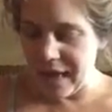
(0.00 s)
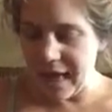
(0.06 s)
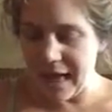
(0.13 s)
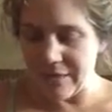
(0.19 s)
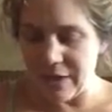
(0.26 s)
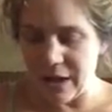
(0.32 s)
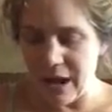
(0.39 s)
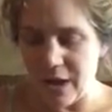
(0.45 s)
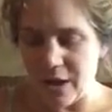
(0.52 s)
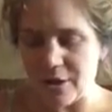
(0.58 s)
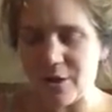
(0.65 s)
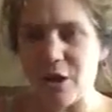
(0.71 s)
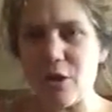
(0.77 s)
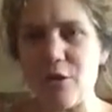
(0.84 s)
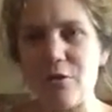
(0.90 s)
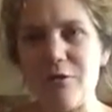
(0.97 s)
And then I
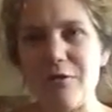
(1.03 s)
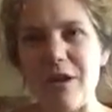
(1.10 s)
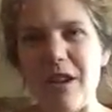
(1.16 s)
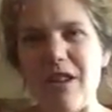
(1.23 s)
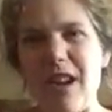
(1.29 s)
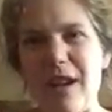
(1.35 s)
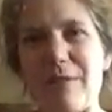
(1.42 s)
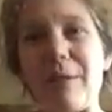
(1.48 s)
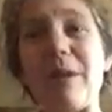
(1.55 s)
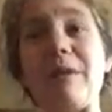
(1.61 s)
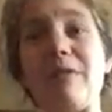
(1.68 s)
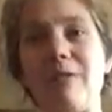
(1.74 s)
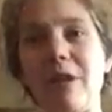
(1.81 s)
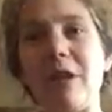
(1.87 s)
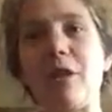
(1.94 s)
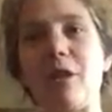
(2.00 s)
also I've been
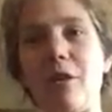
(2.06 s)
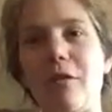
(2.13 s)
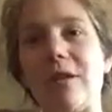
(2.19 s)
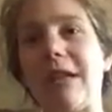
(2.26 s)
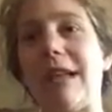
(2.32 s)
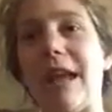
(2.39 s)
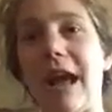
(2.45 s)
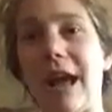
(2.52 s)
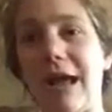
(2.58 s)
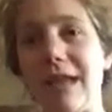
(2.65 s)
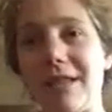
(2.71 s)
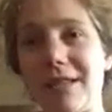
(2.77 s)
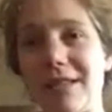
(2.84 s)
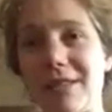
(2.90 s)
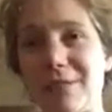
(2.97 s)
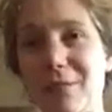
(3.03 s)
feeling nervous at
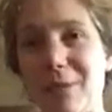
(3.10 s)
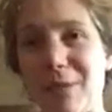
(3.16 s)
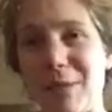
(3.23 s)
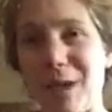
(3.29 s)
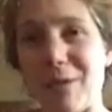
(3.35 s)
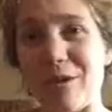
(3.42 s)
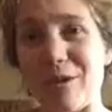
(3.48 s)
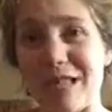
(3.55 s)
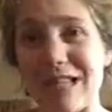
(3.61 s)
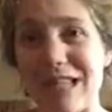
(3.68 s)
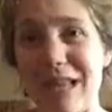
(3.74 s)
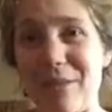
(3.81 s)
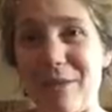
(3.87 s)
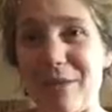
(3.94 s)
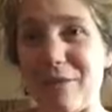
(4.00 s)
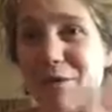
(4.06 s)
night when we go to
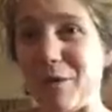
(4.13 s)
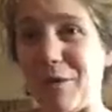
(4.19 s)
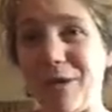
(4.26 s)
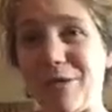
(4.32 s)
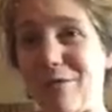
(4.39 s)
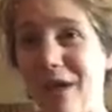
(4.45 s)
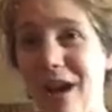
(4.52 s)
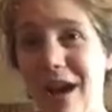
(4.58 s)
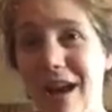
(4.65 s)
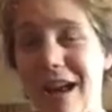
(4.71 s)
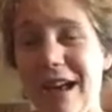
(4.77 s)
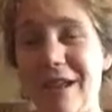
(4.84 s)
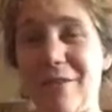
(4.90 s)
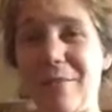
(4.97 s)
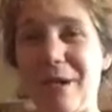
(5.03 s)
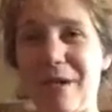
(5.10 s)
sleep, even though he's
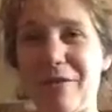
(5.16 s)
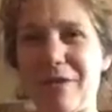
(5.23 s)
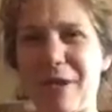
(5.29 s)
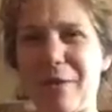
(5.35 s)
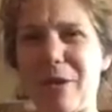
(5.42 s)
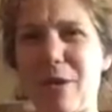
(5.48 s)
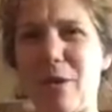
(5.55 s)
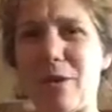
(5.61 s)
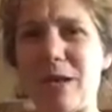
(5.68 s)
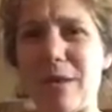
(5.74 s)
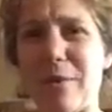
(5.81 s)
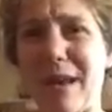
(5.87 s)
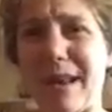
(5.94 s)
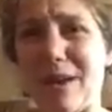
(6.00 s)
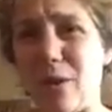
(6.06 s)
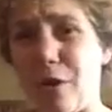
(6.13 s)
fine. But every time we go to sleep,
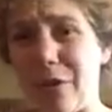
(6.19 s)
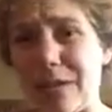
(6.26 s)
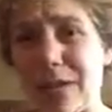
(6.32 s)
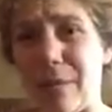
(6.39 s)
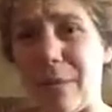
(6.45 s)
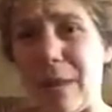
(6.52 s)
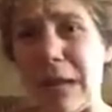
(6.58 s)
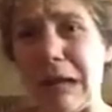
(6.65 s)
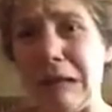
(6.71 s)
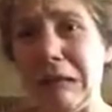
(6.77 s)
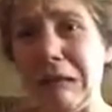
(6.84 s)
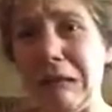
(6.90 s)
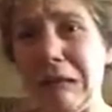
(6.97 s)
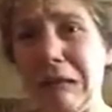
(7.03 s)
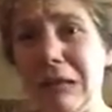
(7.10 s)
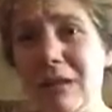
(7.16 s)
I get nervous, and I'm like,
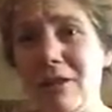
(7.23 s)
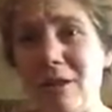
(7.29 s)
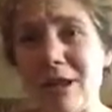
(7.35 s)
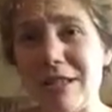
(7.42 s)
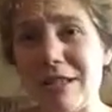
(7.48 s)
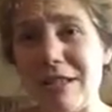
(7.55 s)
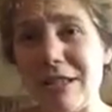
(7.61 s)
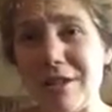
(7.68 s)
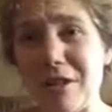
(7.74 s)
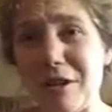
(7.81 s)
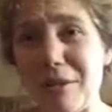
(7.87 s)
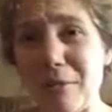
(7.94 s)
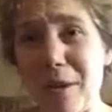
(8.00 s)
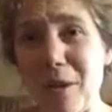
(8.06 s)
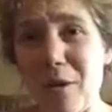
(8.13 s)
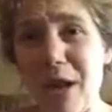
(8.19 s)
Jason, is he
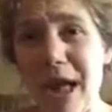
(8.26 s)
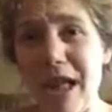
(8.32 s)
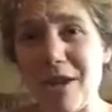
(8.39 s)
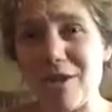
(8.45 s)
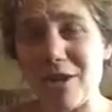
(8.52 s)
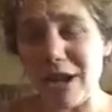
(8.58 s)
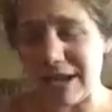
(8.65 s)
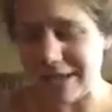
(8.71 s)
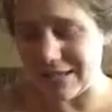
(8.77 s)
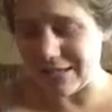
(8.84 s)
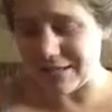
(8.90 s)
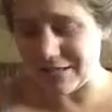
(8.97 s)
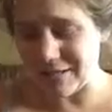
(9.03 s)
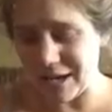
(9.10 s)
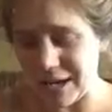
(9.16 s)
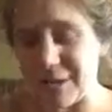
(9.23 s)
going to be okay? Check his
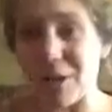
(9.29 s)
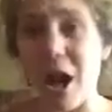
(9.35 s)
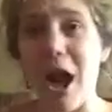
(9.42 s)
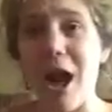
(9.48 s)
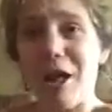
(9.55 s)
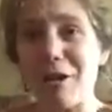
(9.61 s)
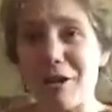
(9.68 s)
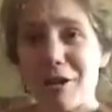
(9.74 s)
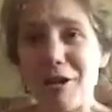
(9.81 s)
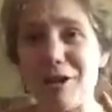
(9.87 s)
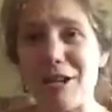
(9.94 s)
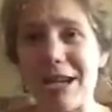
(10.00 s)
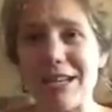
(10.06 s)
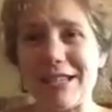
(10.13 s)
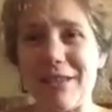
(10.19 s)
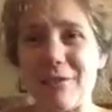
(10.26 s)
collar,
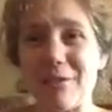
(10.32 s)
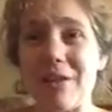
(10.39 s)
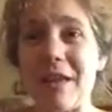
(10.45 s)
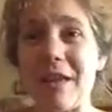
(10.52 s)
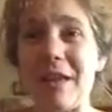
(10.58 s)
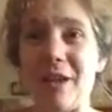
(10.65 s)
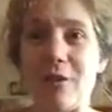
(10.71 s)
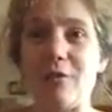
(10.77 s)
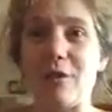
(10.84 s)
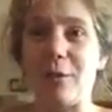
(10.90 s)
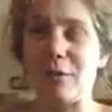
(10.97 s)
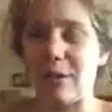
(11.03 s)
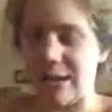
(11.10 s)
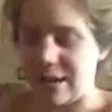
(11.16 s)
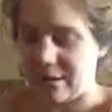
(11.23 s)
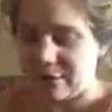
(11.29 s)
check his everything,
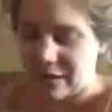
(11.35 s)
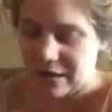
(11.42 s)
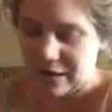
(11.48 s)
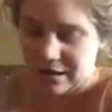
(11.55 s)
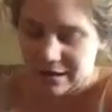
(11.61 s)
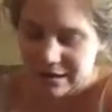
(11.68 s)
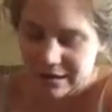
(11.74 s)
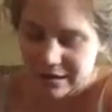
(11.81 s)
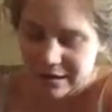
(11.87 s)
double check everything.